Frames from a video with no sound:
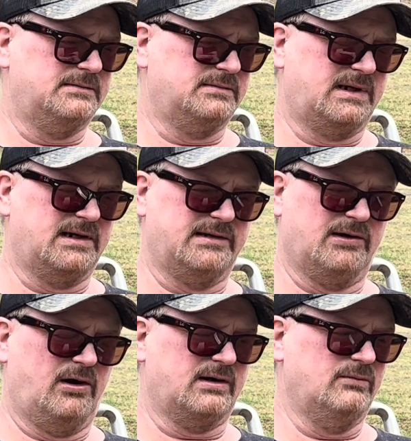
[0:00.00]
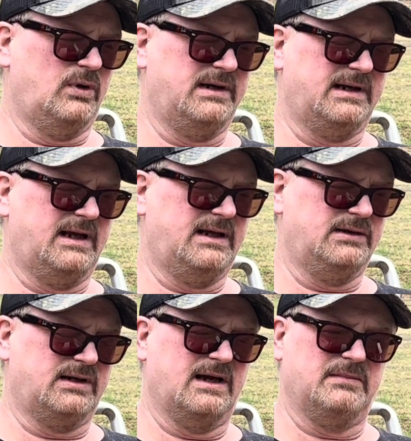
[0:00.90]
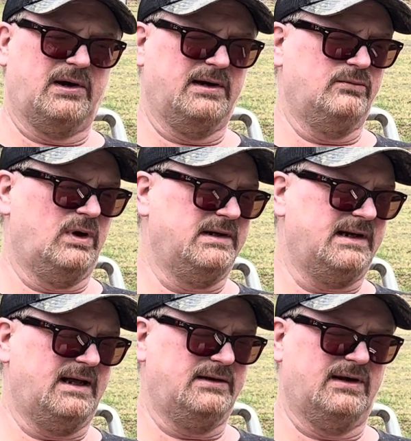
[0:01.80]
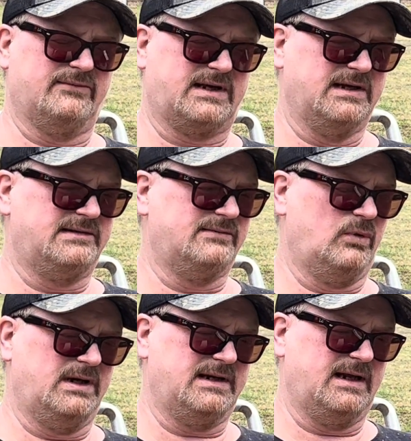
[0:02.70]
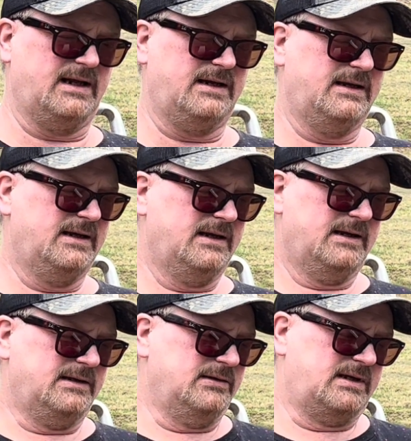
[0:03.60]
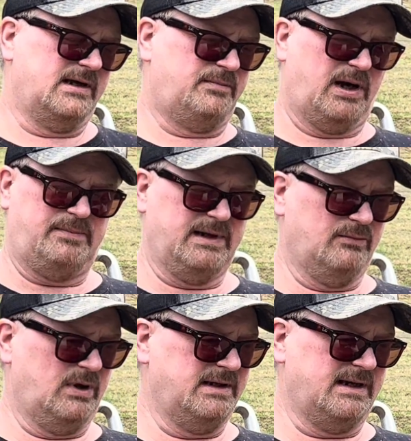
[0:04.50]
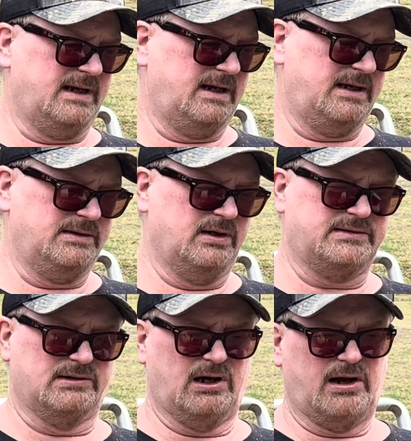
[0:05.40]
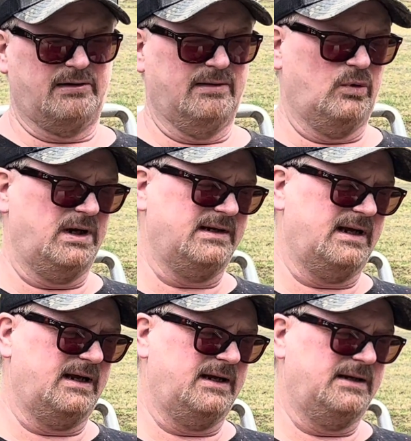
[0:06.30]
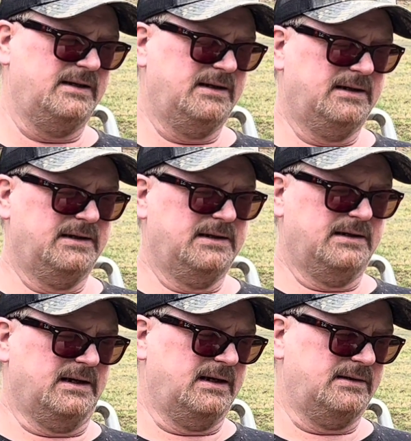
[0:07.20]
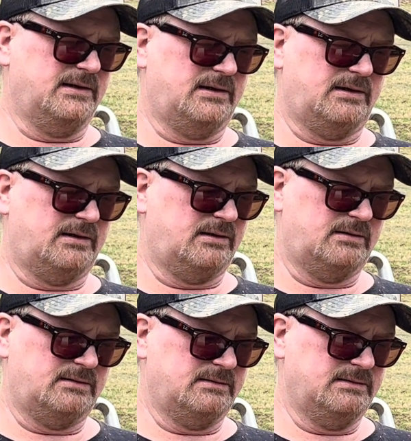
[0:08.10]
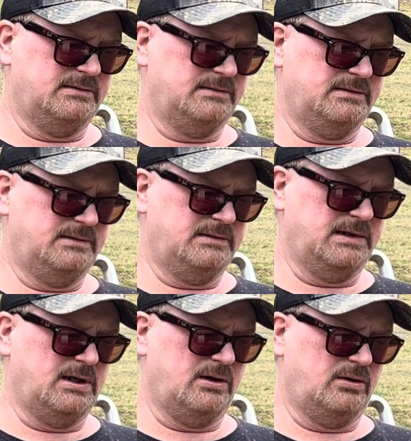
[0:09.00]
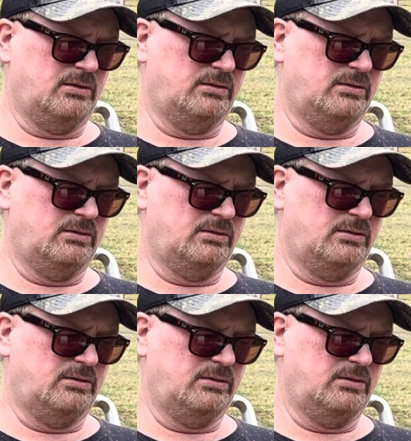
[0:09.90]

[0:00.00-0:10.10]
get a dog in one day, you get married in one day, you have kids in one day, you get a puppy in one day, you hit the lottery in one day, and you know.